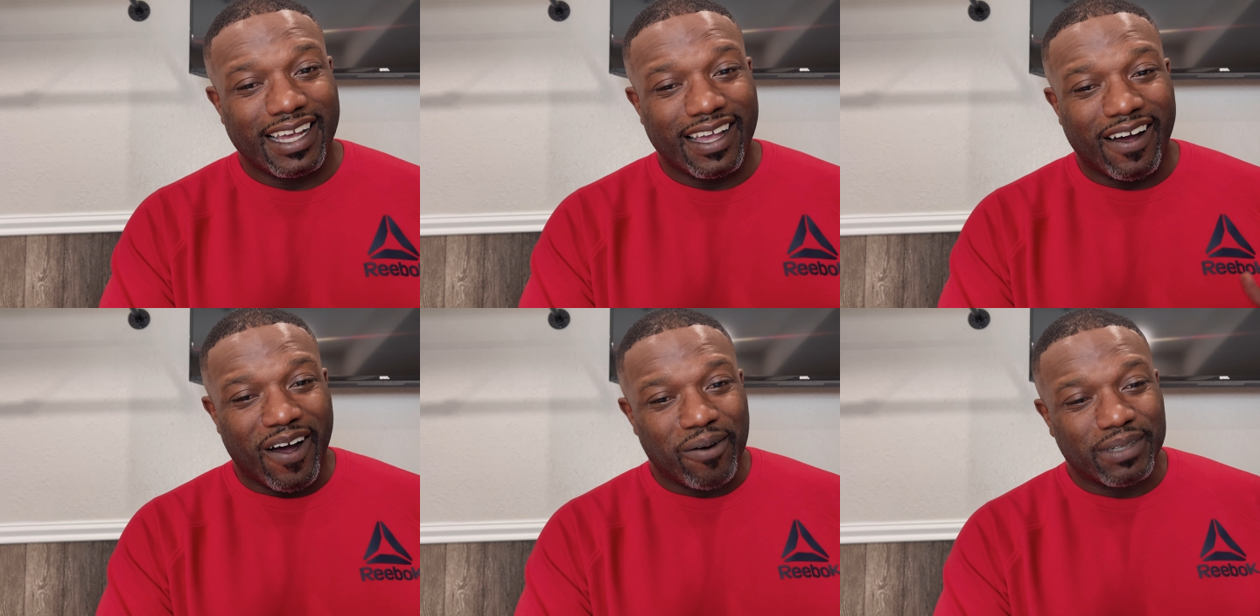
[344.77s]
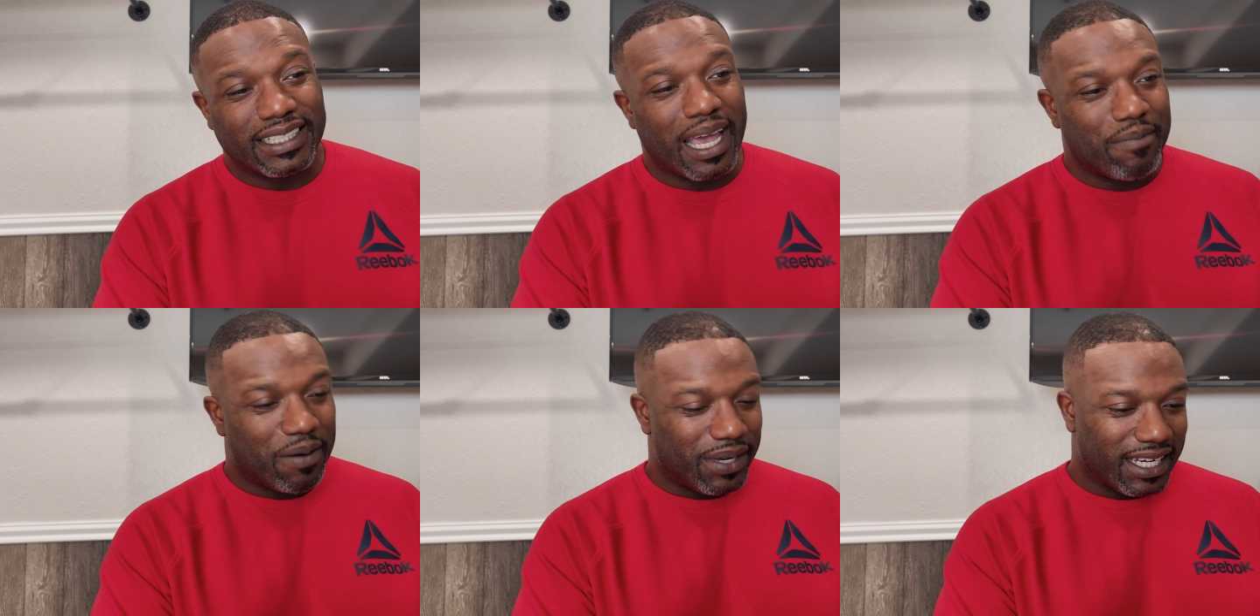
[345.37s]
um, this came
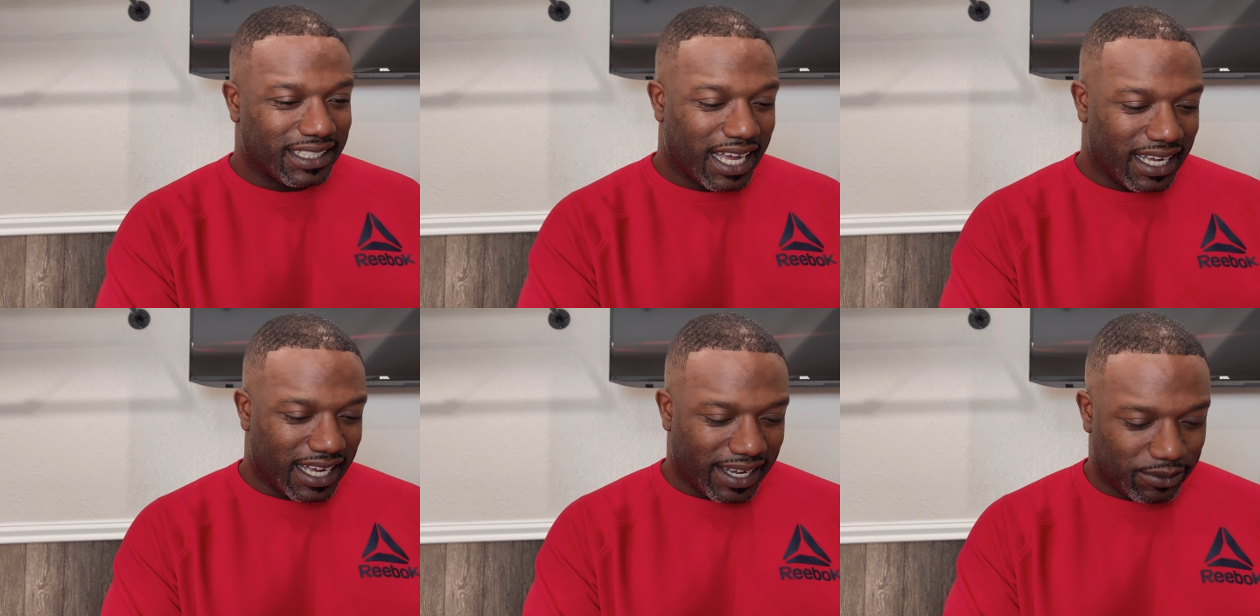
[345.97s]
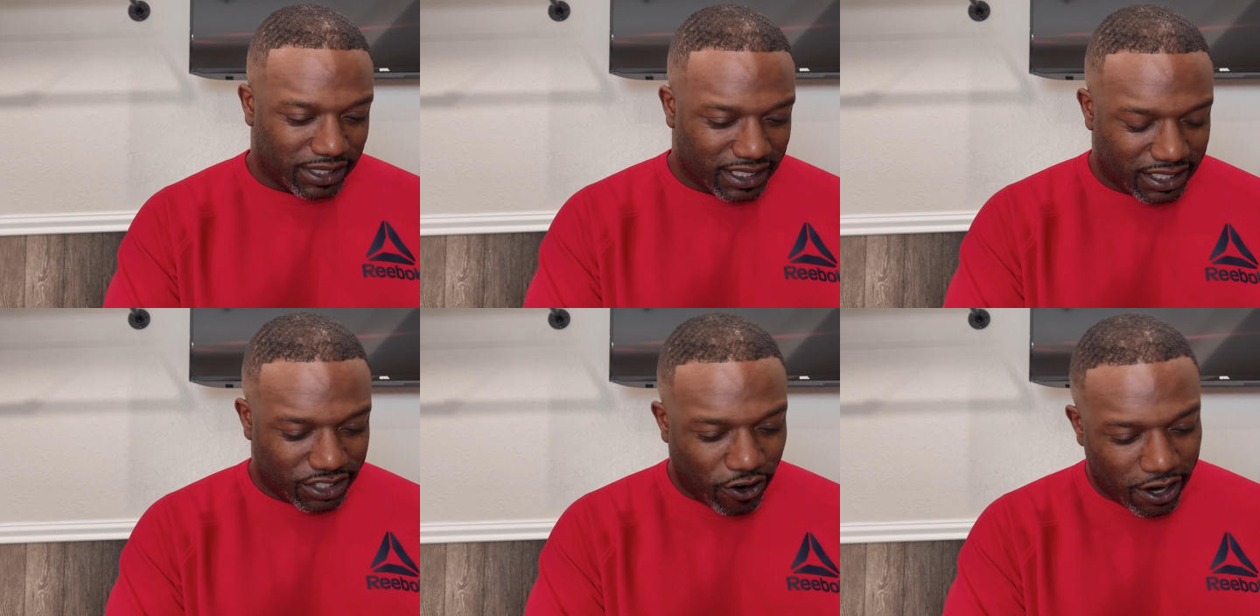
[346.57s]
up because I, I was
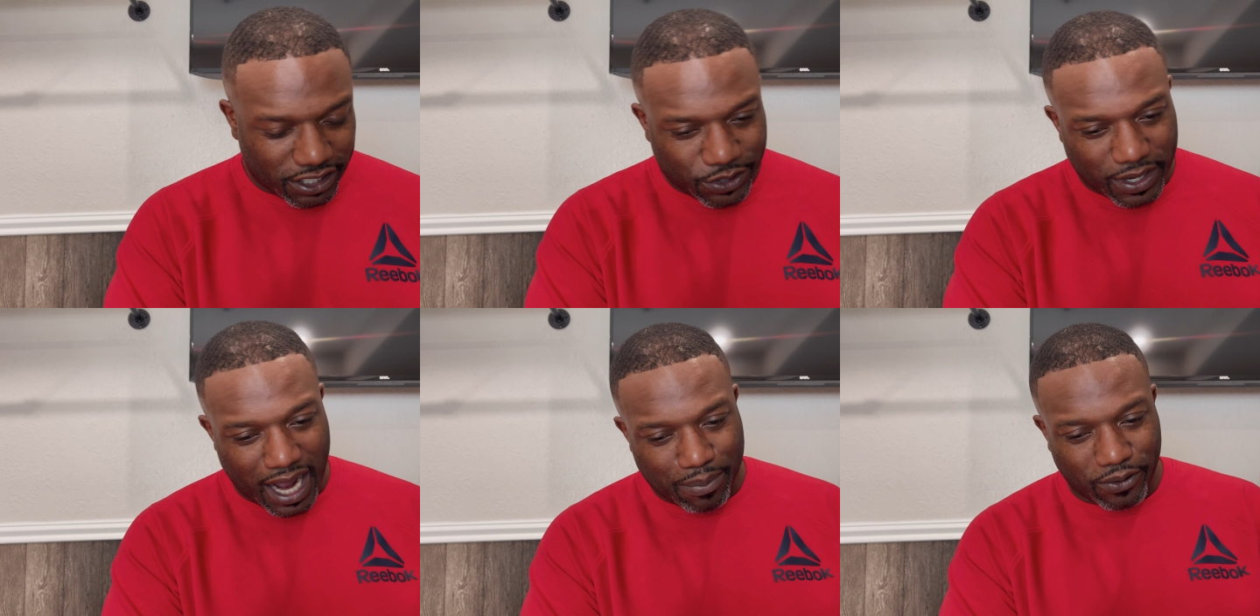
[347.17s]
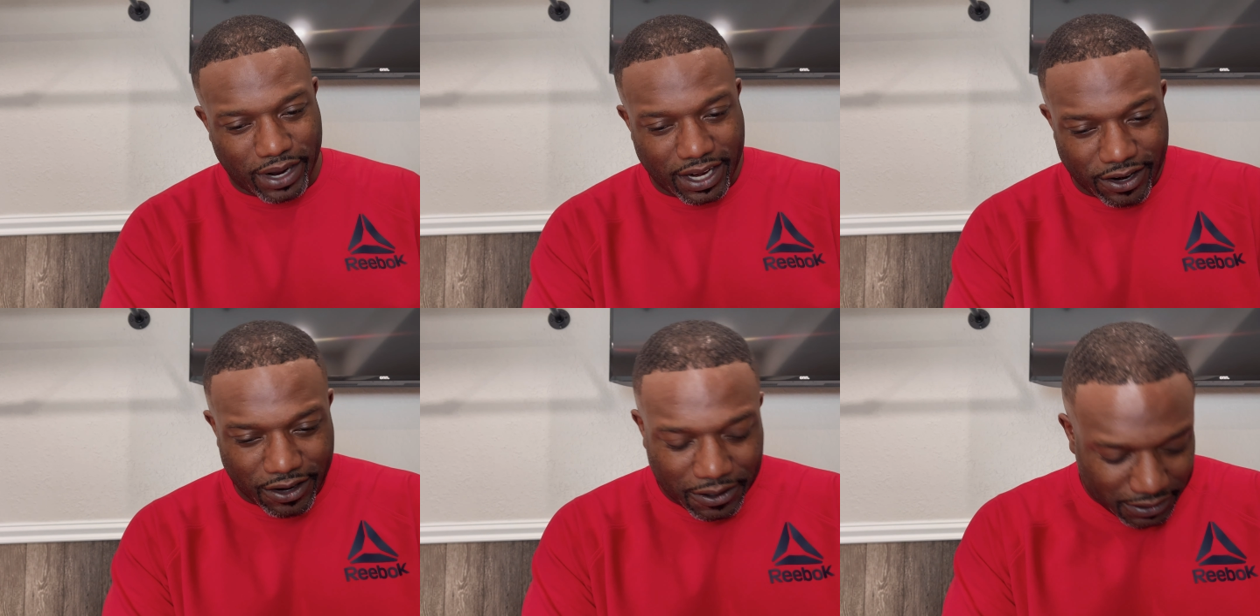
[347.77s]
talking to an
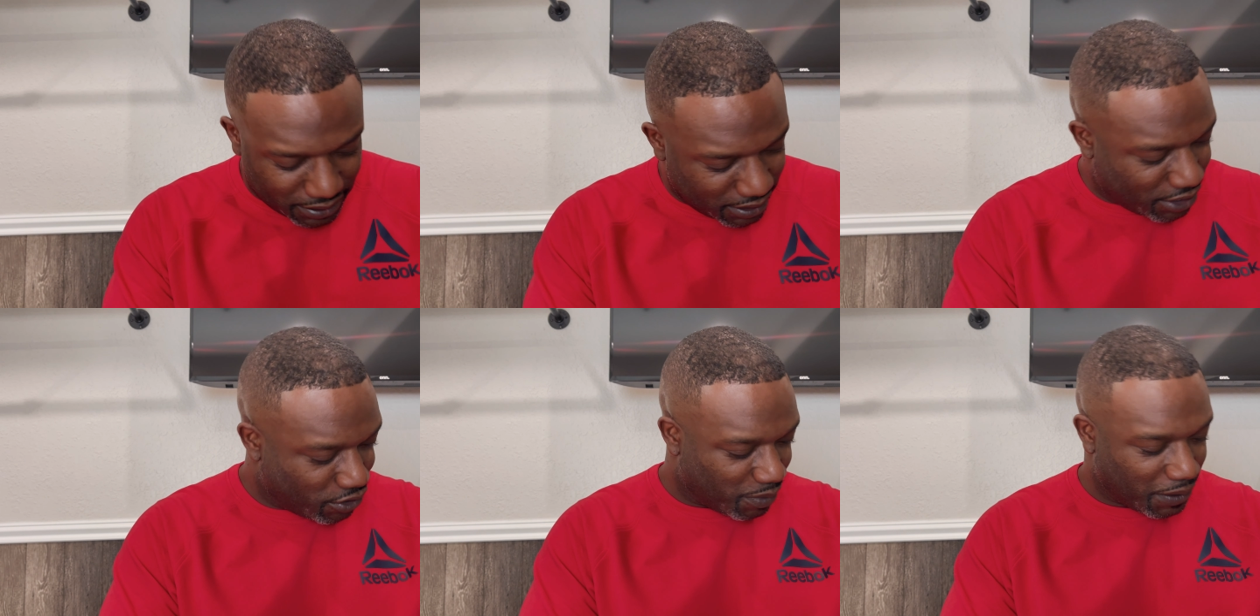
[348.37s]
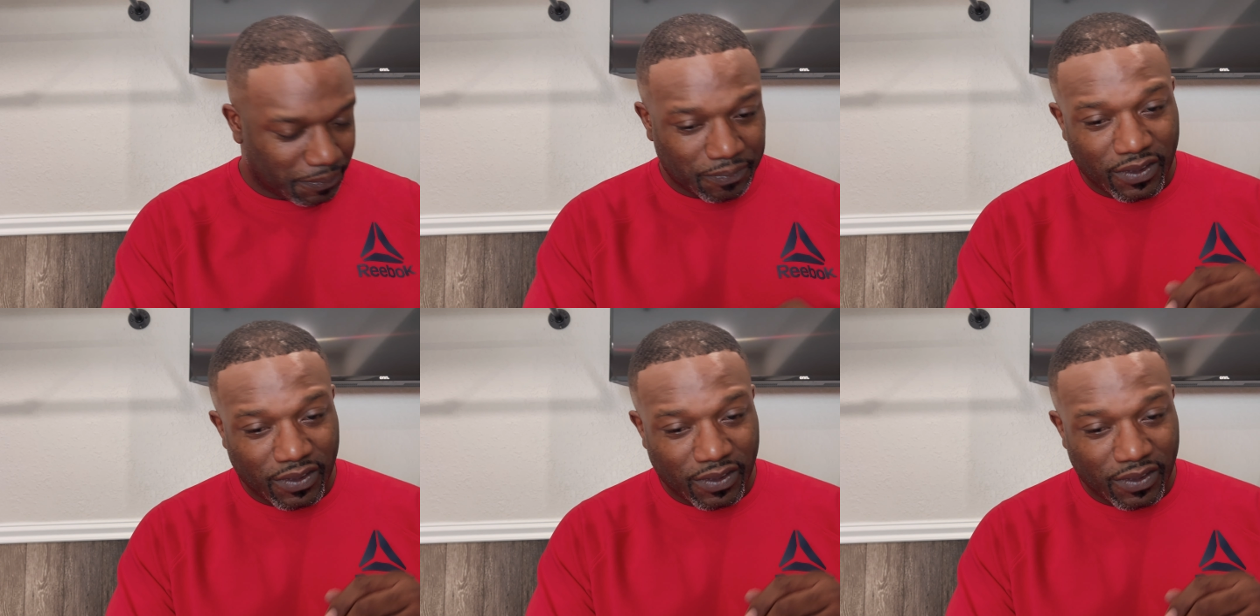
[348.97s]
operator excuse me